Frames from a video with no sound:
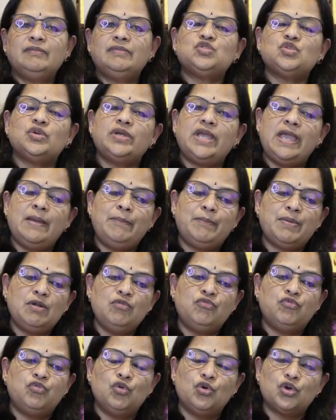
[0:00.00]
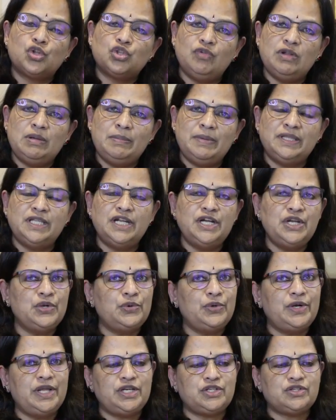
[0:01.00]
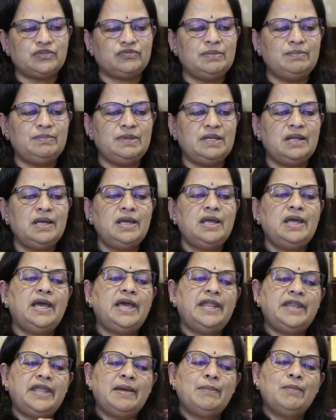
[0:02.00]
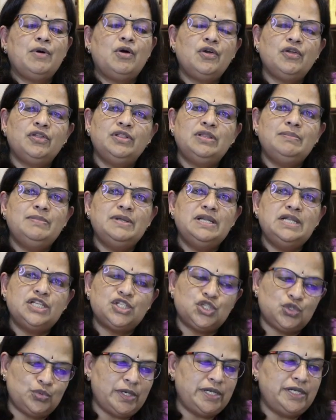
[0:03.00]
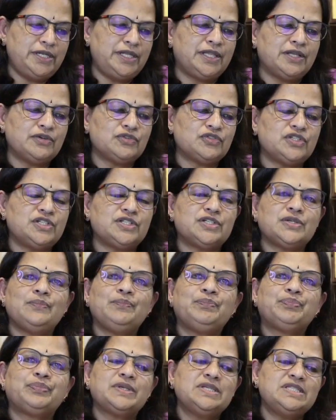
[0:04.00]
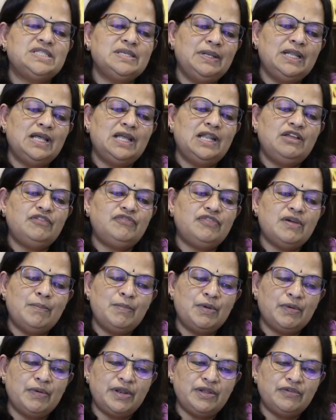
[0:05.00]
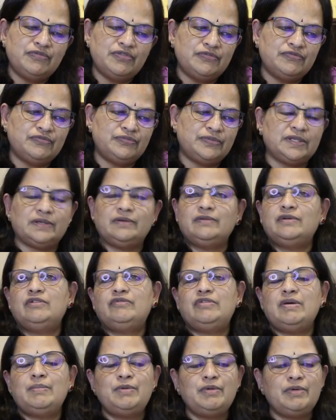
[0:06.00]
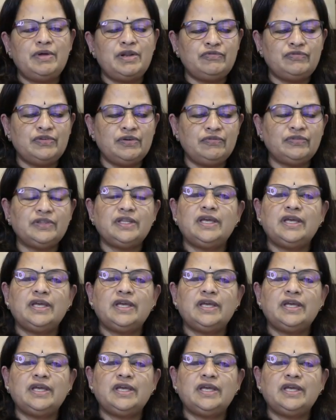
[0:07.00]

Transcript: So April 4th will be the due date of the bill and amount of the bill is 20,000. Similarly, February 5th